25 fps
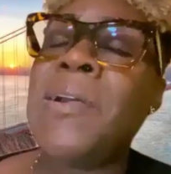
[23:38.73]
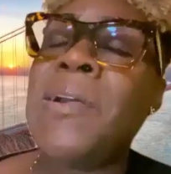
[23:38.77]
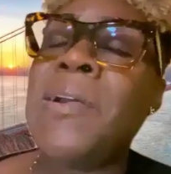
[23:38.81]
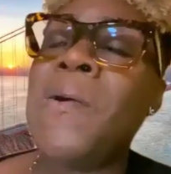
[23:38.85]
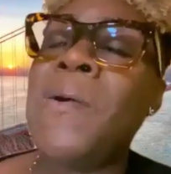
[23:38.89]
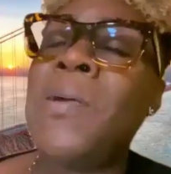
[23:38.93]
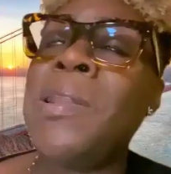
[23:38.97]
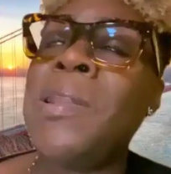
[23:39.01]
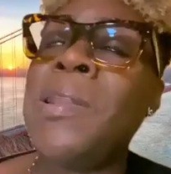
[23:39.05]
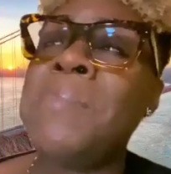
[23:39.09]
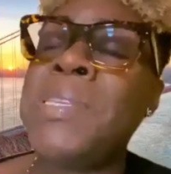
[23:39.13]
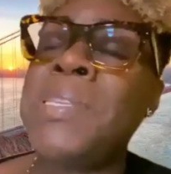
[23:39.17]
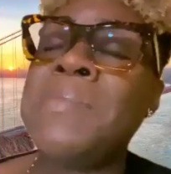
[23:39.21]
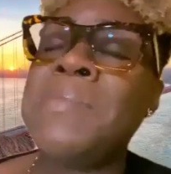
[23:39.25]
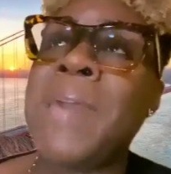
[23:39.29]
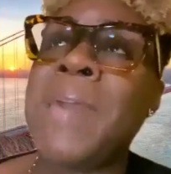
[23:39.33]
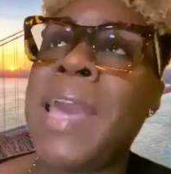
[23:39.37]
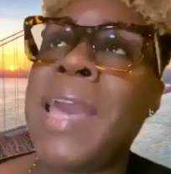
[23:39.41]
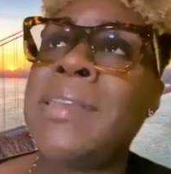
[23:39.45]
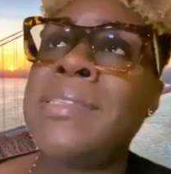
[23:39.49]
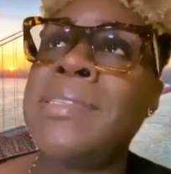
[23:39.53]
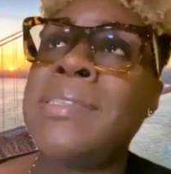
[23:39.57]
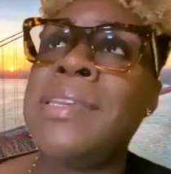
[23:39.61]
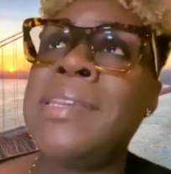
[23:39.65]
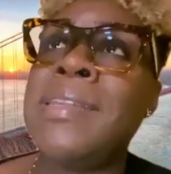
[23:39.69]
call her Miss
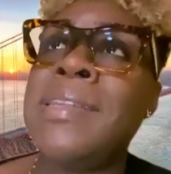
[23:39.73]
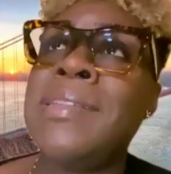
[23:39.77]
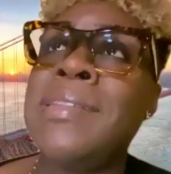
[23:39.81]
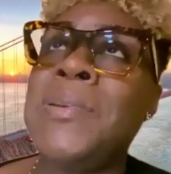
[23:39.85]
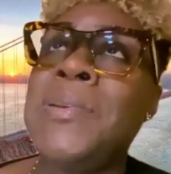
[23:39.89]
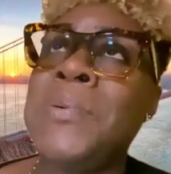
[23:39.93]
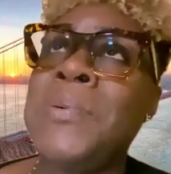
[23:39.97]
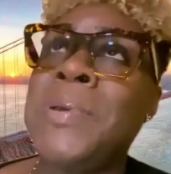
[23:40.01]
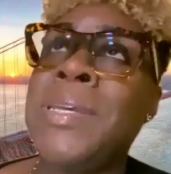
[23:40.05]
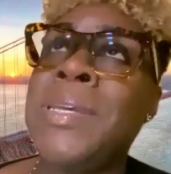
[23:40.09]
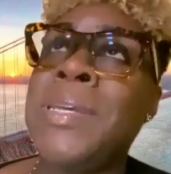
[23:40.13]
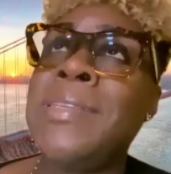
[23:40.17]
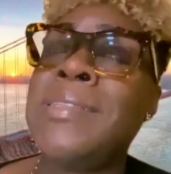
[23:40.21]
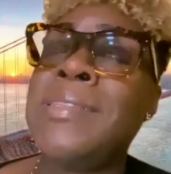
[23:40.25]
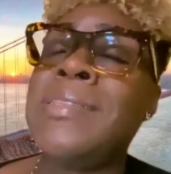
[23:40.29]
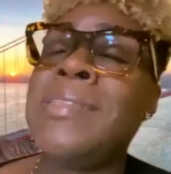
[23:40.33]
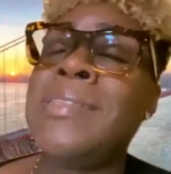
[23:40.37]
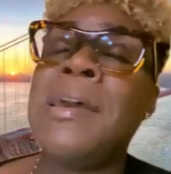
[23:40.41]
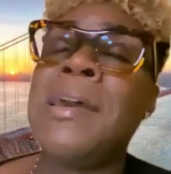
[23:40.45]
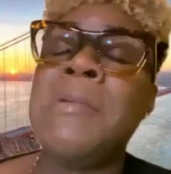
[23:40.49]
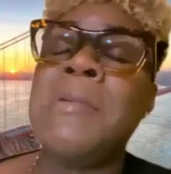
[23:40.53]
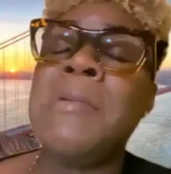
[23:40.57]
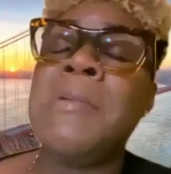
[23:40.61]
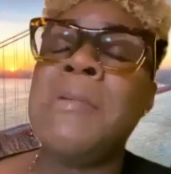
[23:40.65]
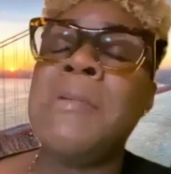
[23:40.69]
Maxine Lewis,
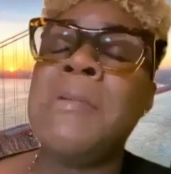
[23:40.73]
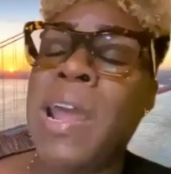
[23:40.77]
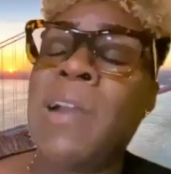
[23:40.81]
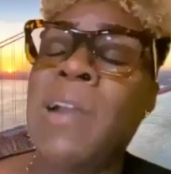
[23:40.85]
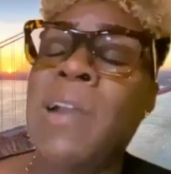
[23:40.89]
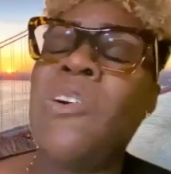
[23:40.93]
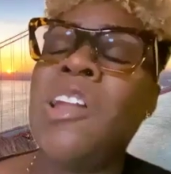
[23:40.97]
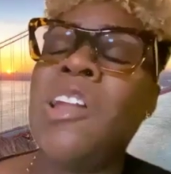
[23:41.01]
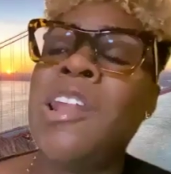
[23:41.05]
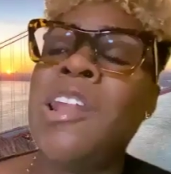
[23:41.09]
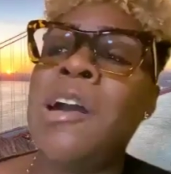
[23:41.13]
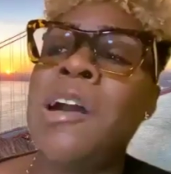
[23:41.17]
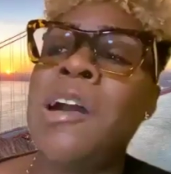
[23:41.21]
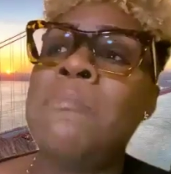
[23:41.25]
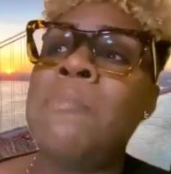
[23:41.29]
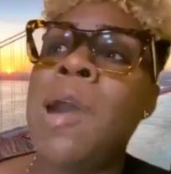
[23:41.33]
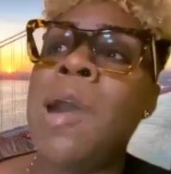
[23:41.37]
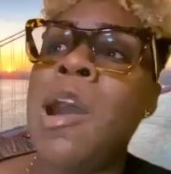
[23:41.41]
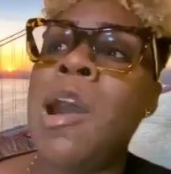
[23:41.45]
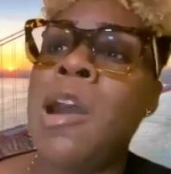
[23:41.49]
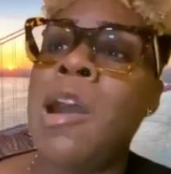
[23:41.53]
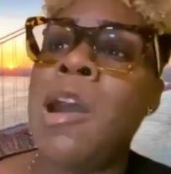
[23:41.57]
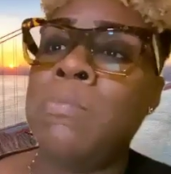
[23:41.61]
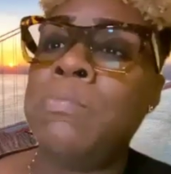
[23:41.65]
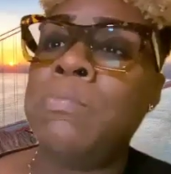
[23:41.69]
but I call her
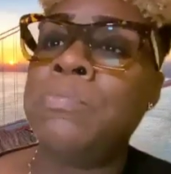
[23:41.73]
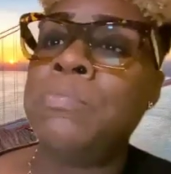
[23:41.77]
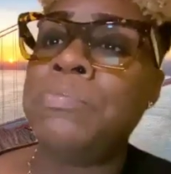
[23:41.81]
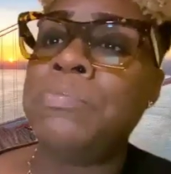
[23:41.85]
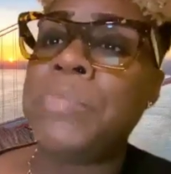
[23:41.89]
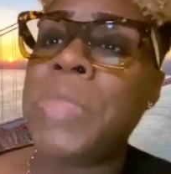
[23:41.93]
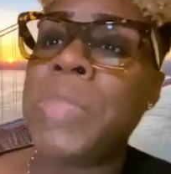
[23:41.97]
Mom.